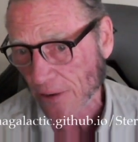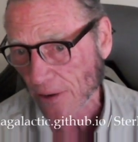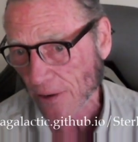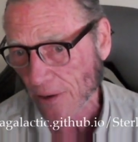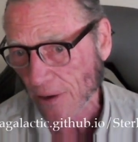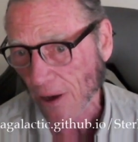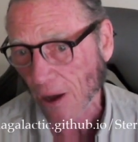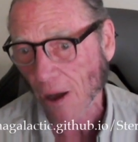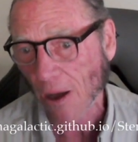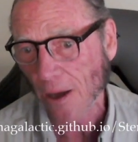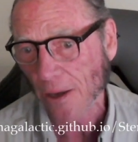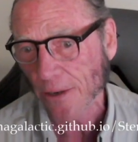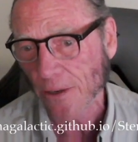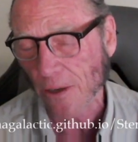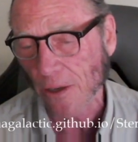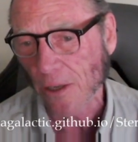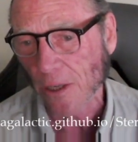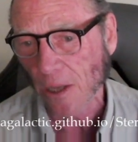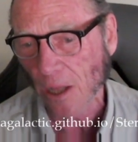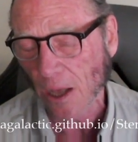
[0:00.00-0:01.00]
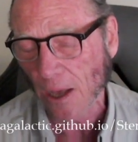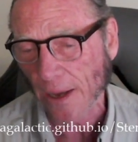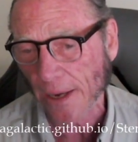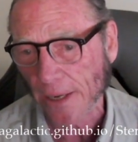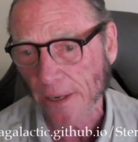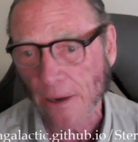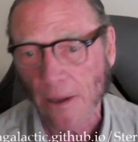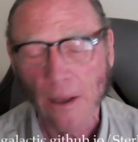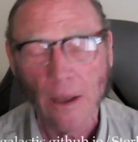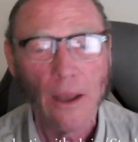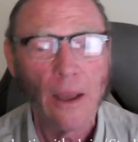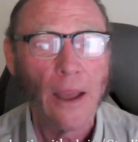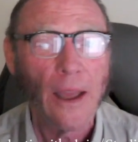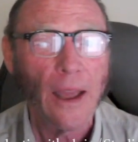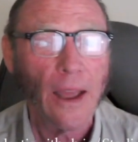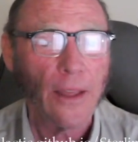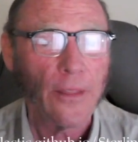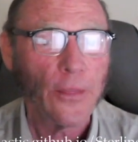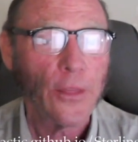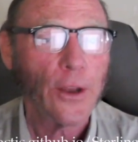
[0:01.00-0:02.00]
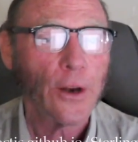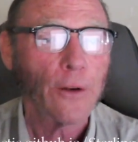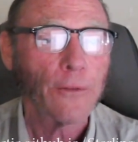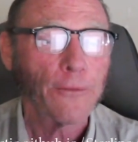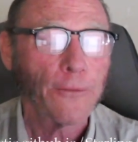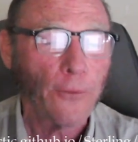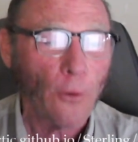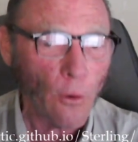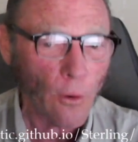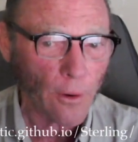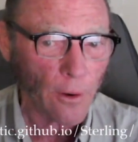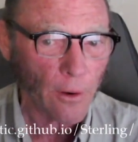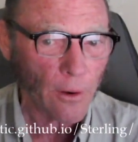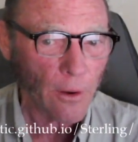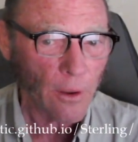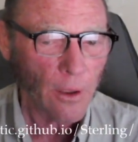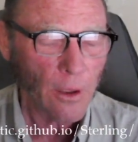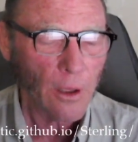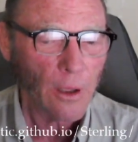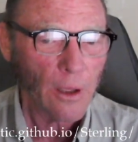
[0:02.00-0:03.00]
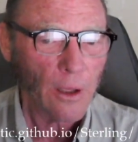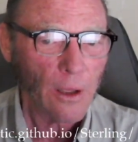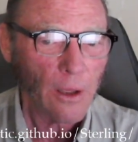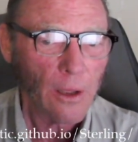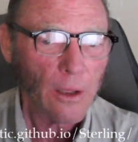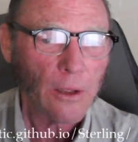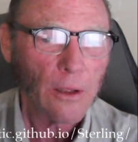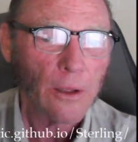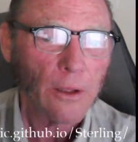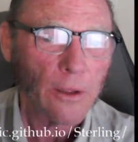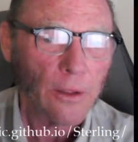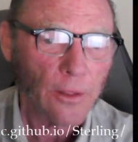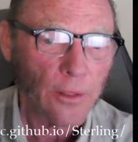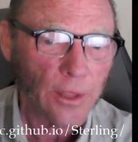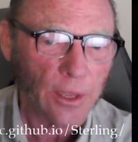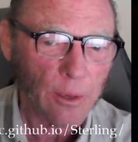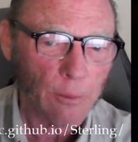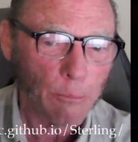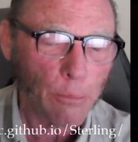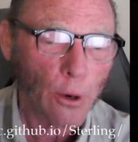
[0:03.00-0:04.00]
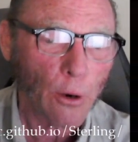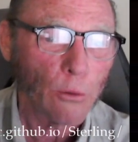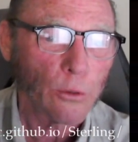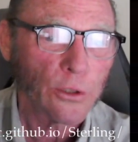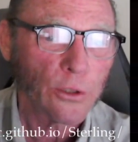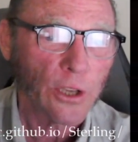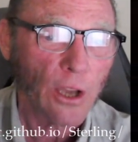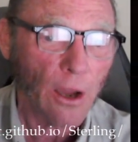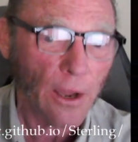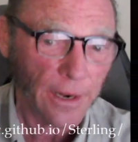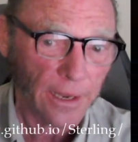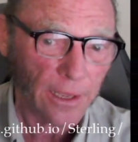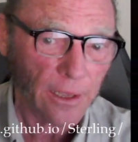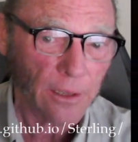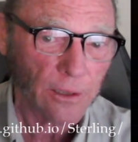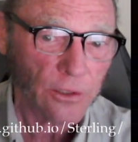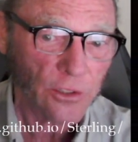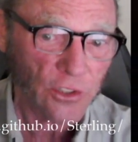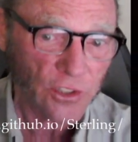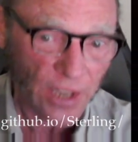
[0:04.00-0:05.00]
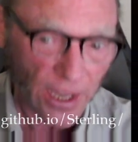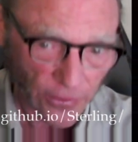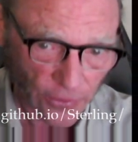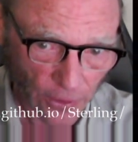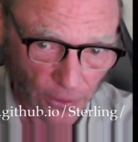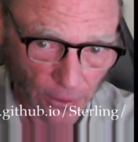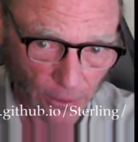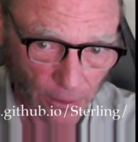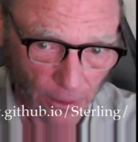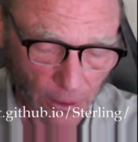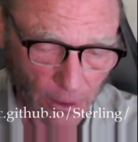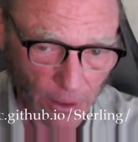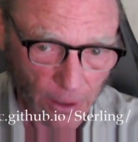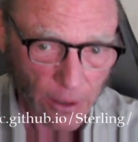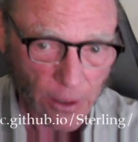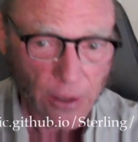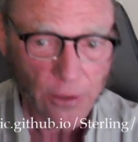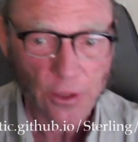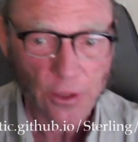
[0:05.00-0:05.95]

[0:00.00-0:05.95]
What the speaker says: on a line, and therefore the protonic center, the